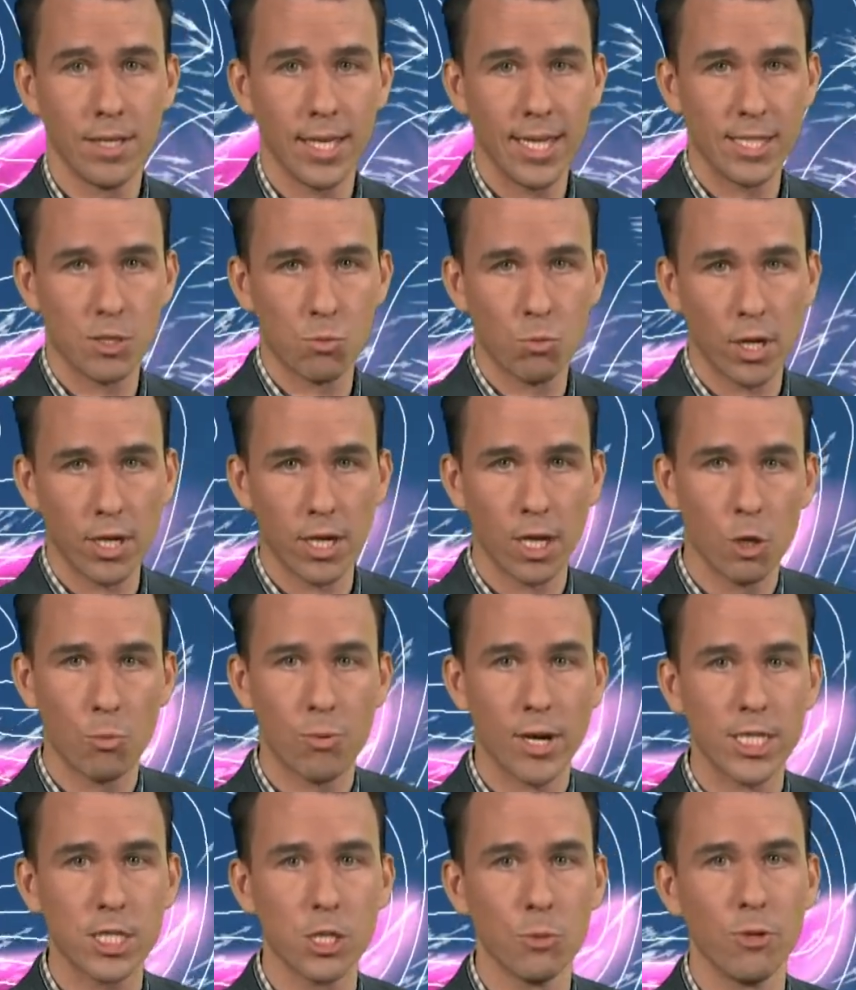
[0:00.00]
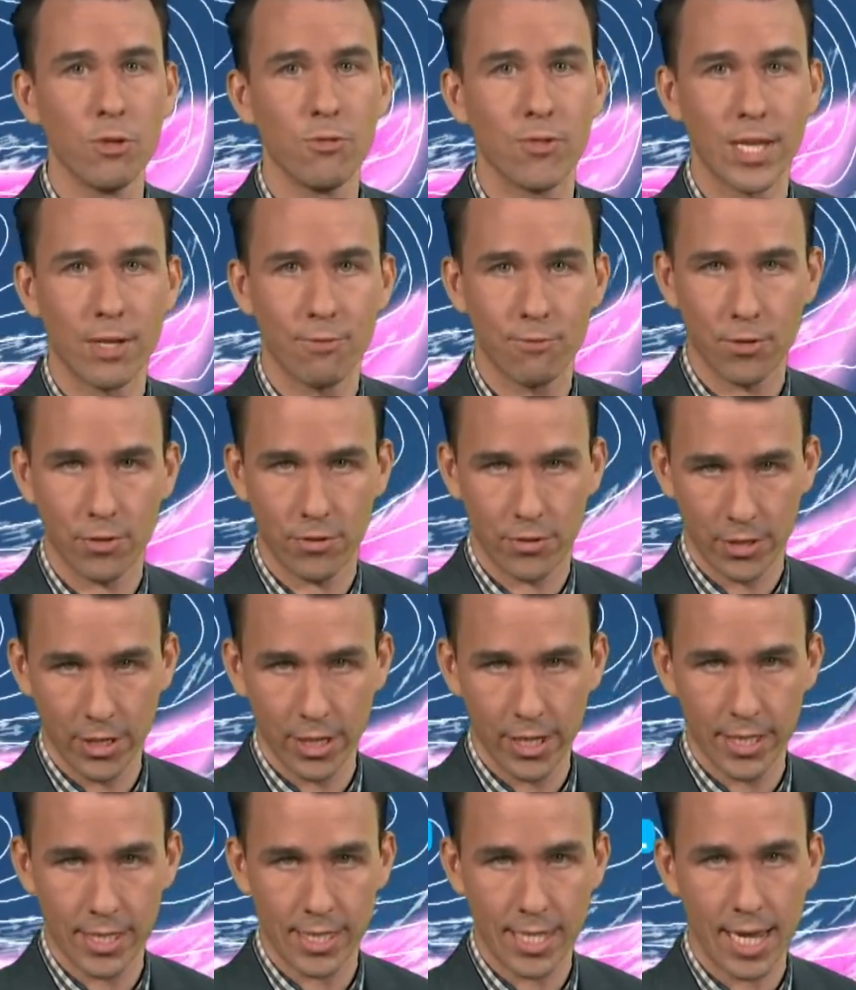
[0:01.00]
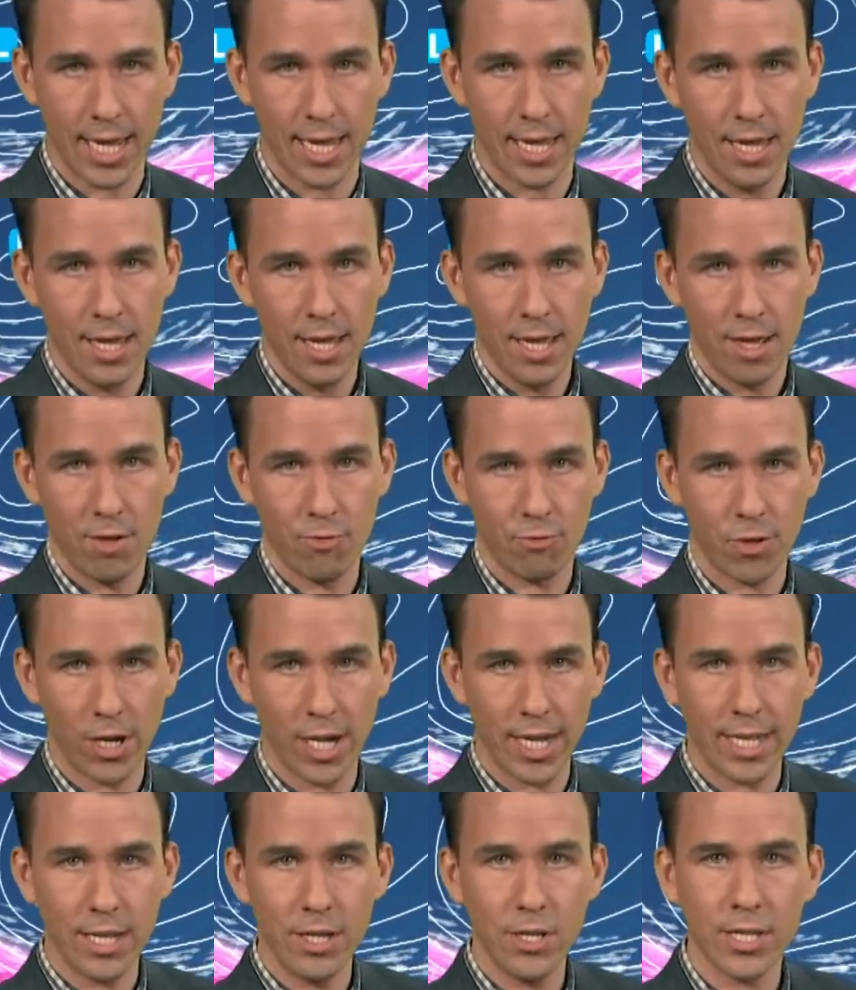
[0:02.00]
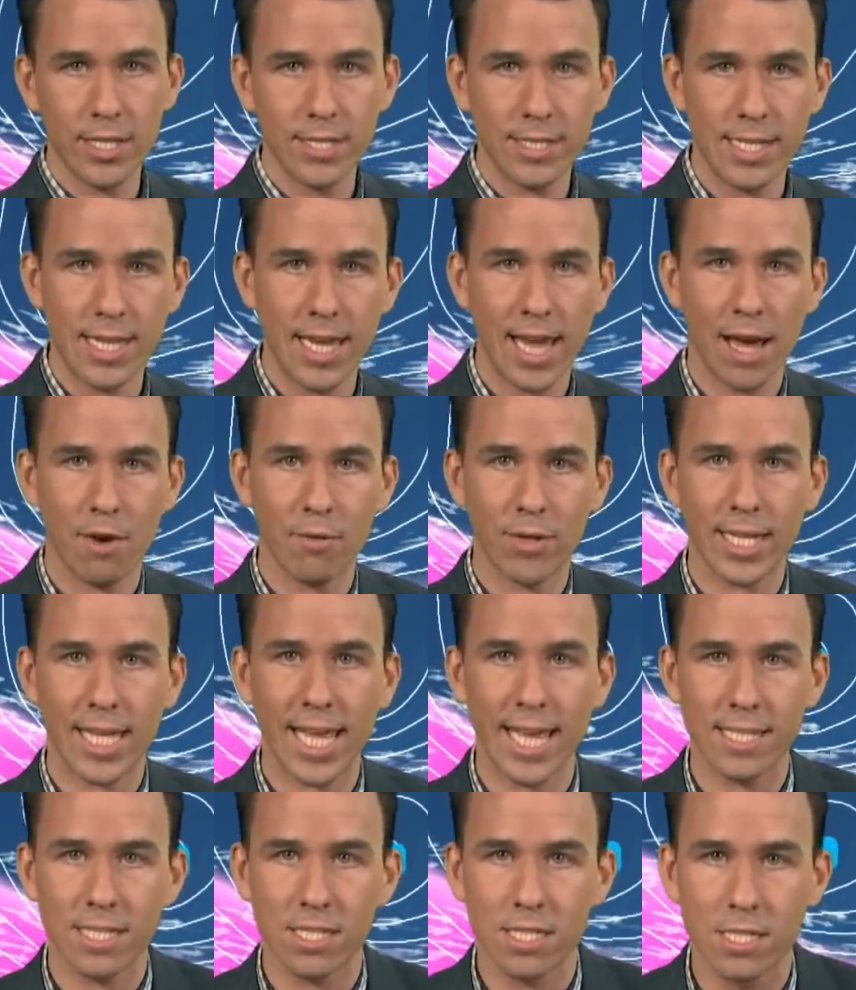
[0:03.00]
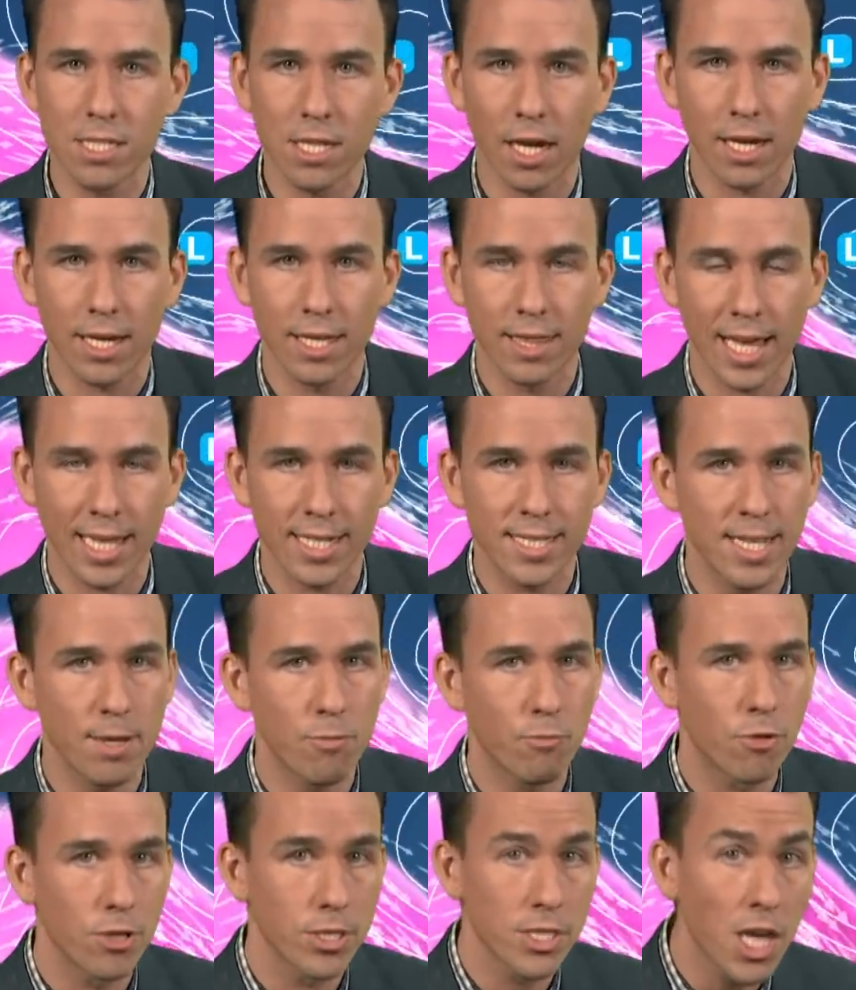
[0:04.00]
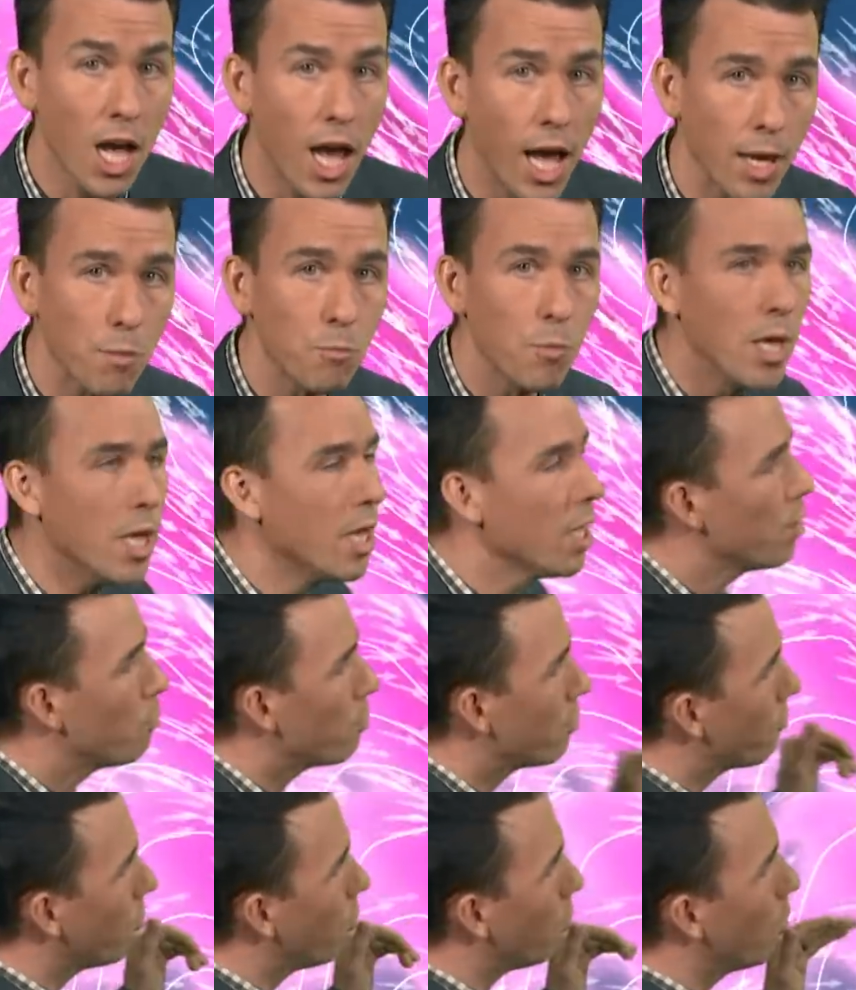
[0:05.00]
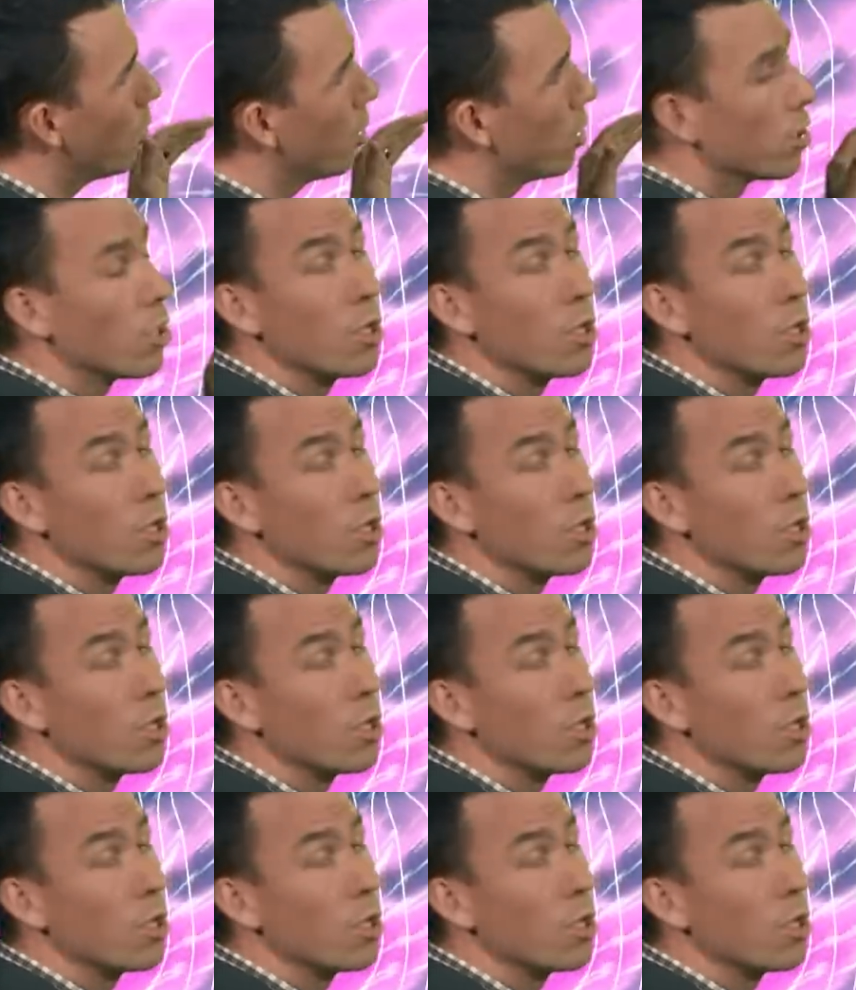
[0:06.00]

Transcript: Here's one low pressure moving in for Thursday and Friday, and you can see how it gets stuck in that dip for a time before,